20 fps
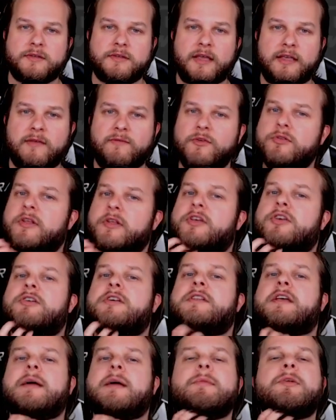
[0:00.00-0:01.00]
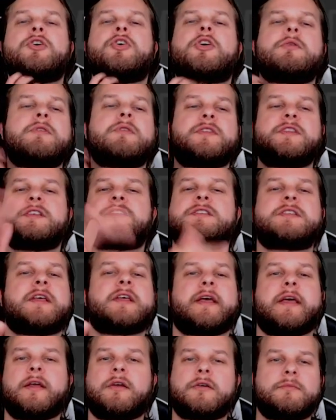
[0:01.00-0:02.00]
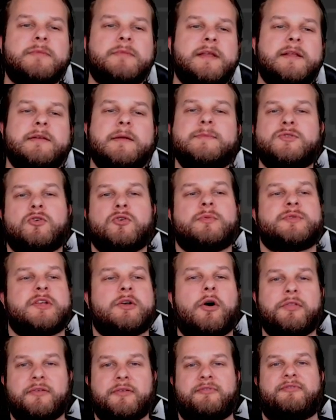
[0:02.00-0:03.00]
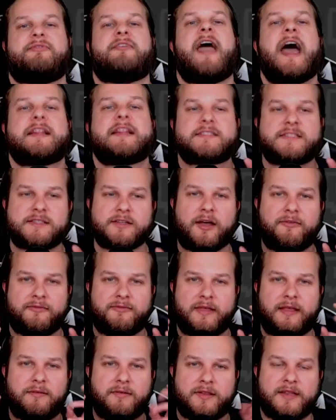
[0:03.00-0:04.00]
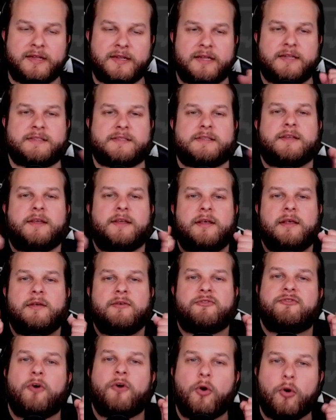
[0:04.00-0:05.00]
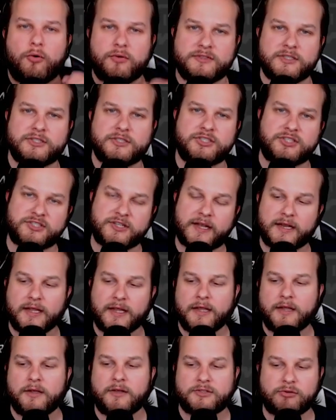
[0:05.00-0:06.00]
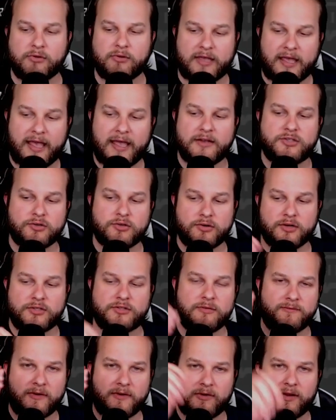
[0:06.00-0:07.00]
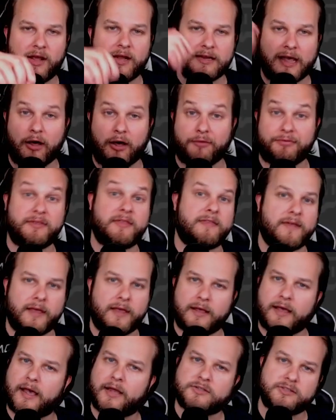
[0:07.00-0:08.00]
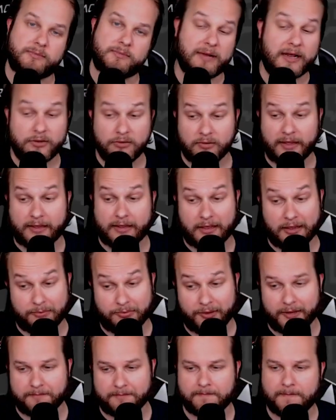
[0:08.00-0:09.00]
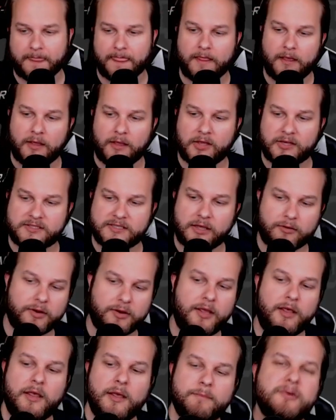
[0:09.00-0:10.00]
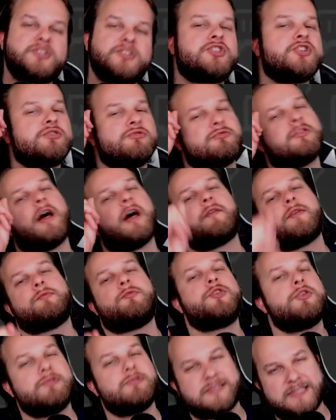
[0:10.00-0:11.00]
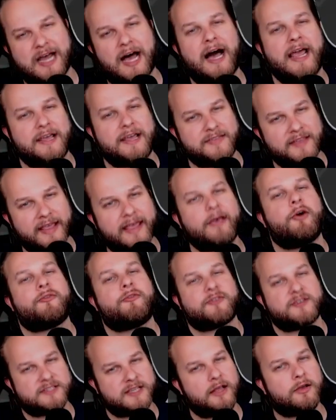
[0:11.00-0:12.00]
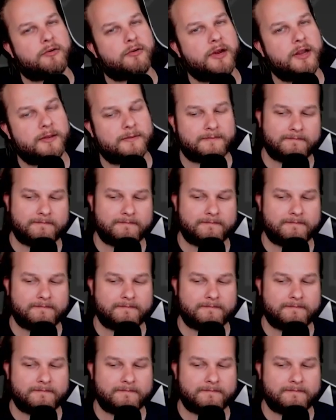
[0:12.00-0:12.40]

like, if you, like, cook it, like, I'm going to cook it with this thing, or it absorbs, like, all the fat stuff, like, when it's folds and shit. So it can turn into a very unhealthy thing, actually. But I do like eggplant. I like celery. But do you love it? Will you die on the hill for celery?